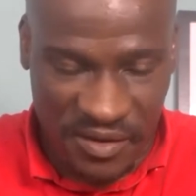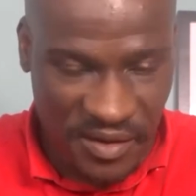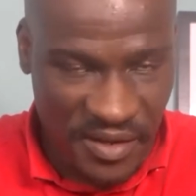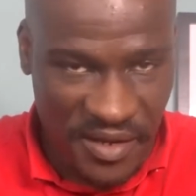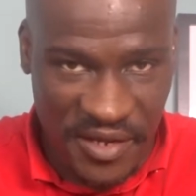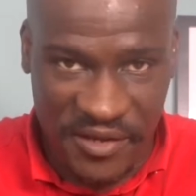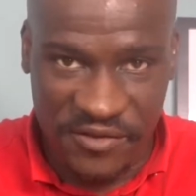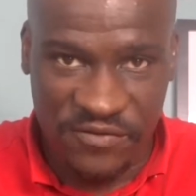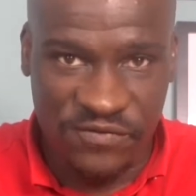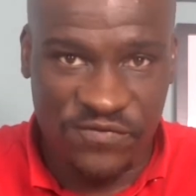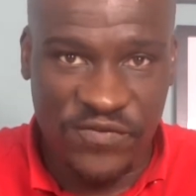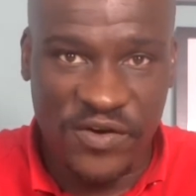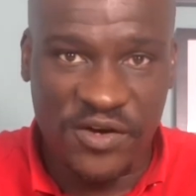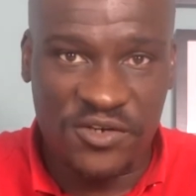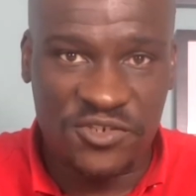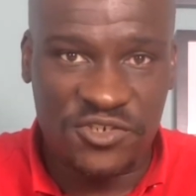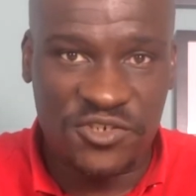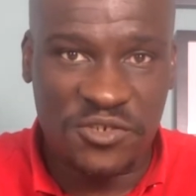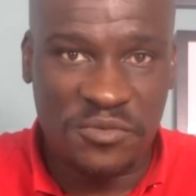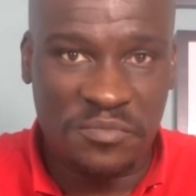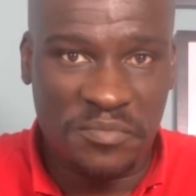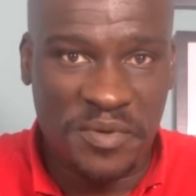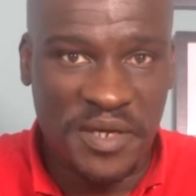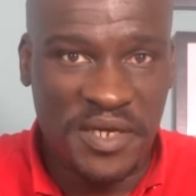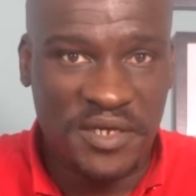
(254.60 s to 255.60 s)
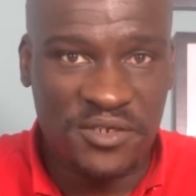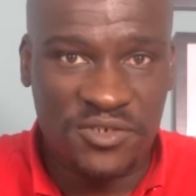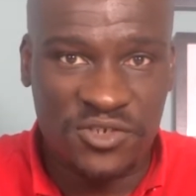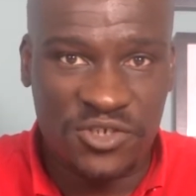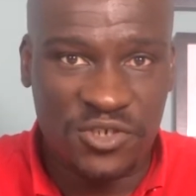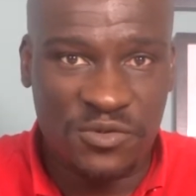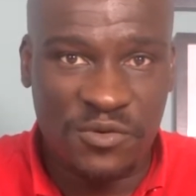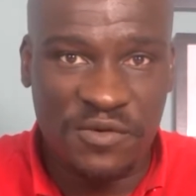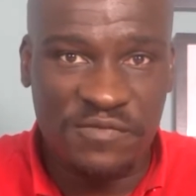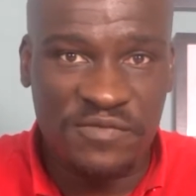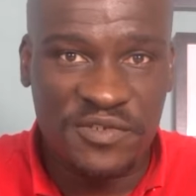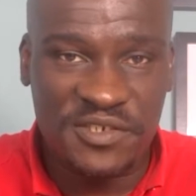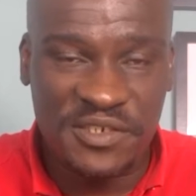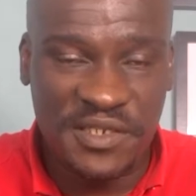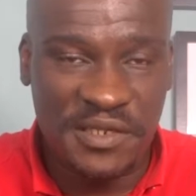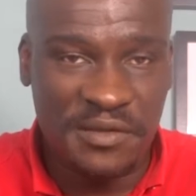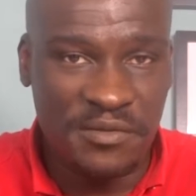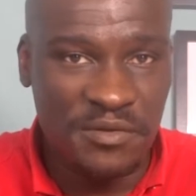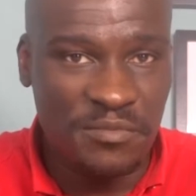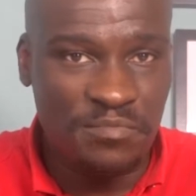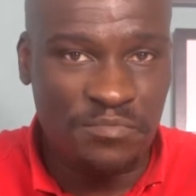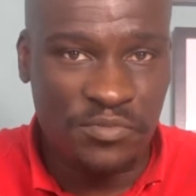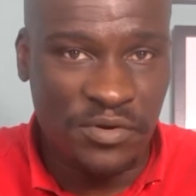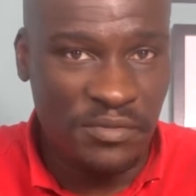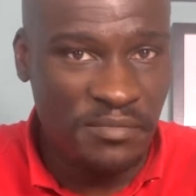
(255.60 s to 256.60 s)
Its function being to
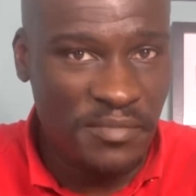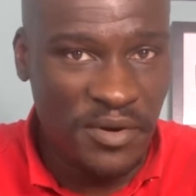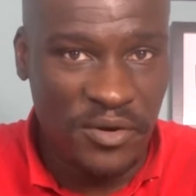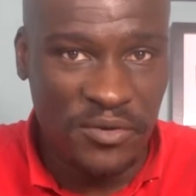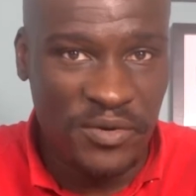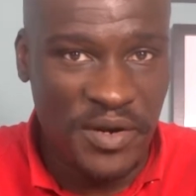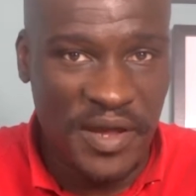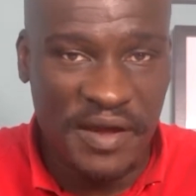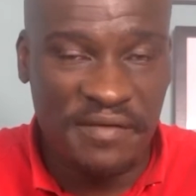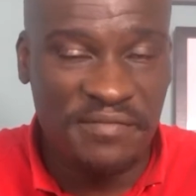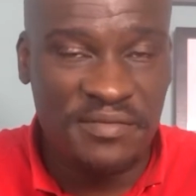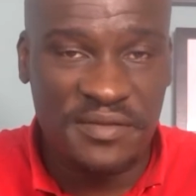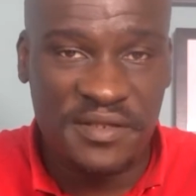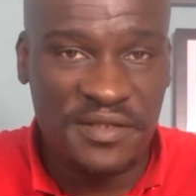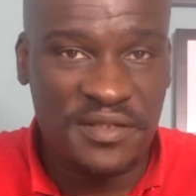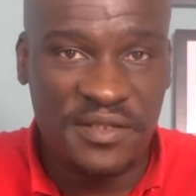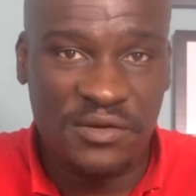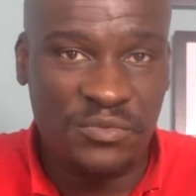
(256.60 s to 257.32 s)
obviously promote everything